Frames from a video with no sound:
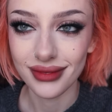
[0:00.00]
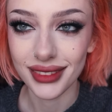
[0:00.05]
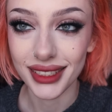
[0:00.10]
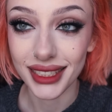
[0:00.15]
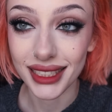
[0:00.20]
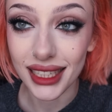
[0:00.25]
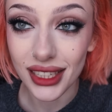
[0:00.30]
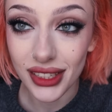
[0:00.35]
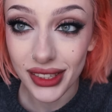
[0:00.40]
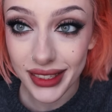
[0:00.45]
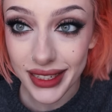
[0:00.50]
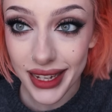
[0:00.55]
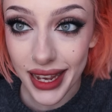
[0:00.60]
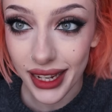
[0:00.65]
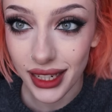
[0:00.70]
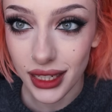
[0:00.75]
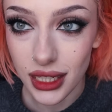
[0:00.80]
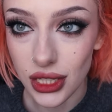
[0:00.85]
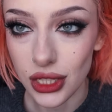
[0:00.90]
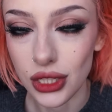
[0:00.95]
See you in a
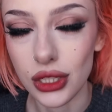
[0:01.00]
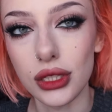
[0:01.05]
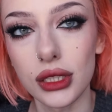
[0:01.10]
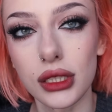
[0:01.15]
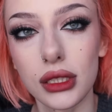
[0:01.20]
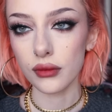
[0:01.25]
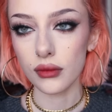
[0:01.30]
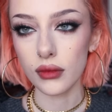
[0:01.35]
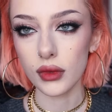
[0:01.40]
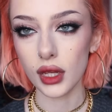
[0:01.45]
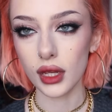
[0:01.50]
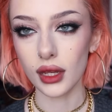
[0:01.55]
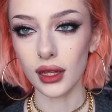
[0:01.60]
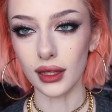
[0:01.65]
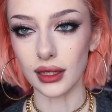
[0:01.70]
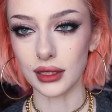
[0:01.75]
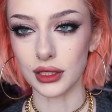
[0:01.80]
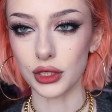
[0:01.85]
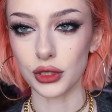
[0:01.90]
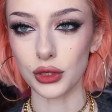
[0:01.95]
second.
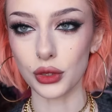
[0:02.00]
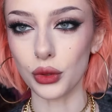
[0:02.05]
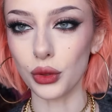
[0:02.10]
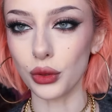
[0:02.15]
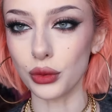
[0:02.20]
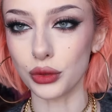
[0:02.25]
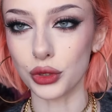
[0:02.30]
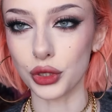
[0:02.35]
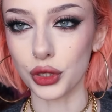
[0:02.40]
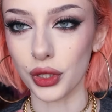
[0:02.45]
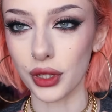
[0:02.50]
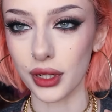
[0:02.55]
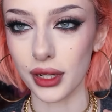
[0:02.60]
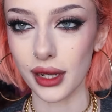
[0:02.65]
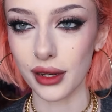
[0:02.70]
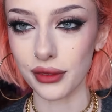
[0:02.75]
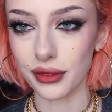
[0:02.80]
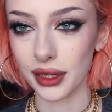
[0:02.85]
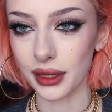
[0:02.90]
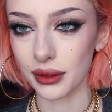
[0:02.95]
This is the gold
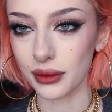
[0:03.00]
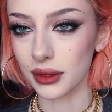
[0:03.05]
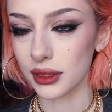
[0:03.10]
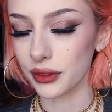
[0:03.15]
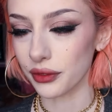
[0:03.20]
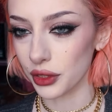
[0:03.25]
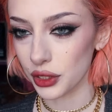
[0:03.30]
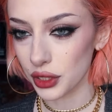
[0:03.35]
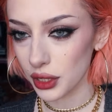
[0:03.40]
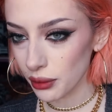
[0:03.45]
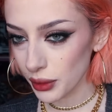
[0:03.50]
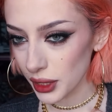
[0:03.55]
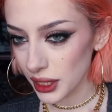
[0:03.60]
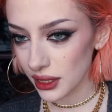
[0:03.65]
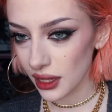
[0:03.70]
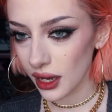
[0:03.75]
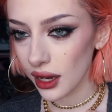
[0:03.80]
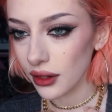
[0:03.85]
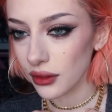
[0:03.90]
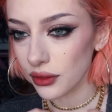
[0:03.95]
jewellery I found. For some
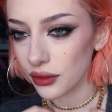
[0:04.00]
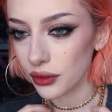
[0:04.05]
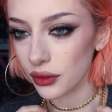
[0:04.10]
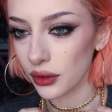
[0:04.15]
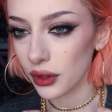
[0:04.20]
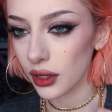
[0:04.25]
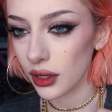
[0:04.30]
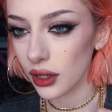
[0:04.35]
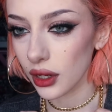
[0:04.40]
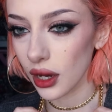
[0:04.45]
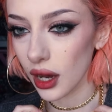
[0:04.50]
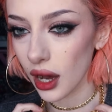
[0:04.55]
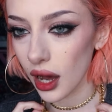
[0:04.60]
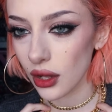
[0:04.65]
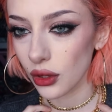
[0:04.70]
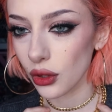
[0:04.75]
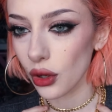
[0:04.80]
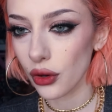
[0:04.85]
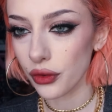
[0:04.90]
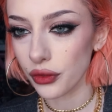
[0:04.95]
reason I have
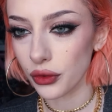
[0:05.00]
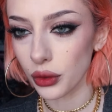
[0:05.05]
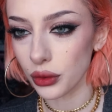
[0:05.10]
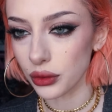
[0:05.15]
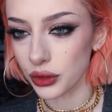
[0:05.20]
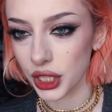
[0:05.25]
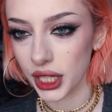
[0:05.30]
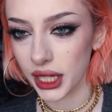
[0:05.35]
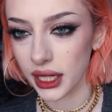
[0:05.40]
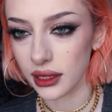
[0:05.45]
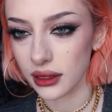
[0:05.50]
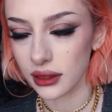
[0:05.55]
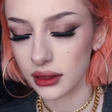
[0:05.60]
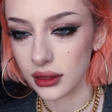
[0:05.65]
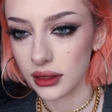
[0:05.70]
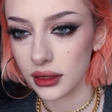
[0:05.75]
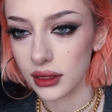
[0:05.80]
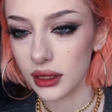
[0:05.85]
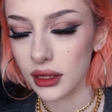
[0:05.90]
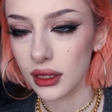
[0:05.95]
a lot of gold
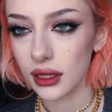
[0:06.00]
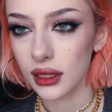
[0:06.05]
chains